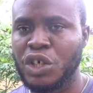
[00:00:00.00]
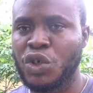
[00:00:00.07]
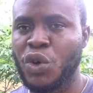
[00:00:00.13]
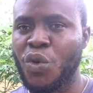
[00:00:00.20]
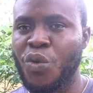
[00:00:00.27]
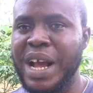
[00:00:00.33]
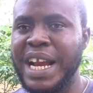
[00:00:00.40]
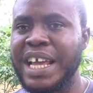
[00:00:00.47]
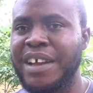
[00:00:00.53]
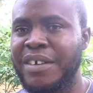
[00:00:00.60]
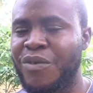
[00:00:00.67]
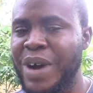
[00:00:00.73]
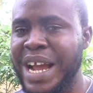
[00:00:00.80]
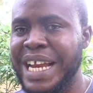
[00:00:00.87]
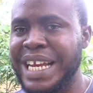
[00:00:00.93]
So when
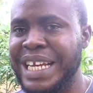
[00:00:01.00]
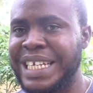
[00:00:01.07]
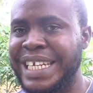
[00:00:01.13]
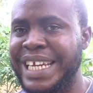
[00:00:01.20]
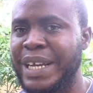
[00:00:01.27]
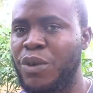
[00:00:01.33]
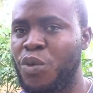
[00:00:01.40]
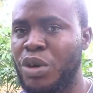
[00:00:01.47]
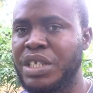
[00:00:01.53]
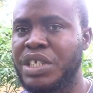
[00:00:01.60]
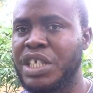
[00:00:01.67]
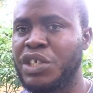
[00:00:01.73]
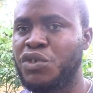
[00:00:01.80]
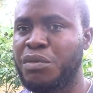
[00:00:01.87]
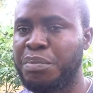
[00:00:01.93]
they
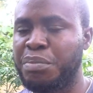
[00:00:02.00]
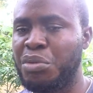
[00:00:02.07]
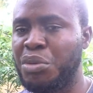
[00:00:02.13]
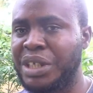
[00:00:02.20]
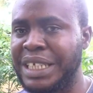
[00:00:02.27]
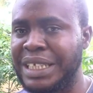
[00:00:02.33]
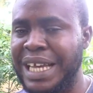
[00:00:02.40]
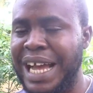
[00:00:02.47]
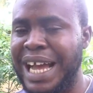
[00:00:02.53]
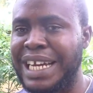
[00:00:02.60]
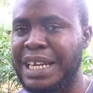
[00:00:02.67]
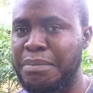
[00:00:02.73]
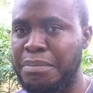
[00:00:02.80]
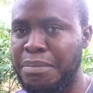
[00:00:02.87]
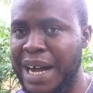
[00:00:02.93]
wanted to put it
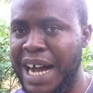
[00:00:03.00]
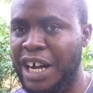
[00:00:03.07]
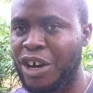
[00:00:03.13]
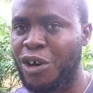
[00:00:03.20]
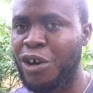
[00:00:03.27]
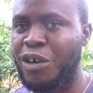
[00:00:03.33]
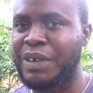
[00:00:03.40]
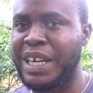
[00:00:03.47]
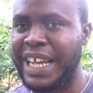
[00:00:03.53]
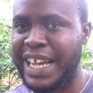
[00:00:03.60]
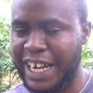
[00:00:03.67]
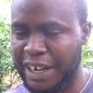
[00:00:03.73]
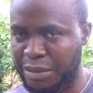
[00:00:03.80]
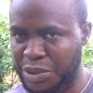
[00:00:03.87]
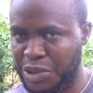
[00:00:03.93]
at the back of the
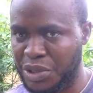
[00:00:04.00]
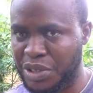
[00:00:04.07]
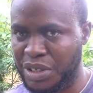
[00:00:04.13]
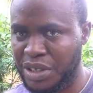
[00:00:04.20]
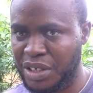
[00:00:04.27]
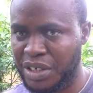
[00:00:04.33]
helps,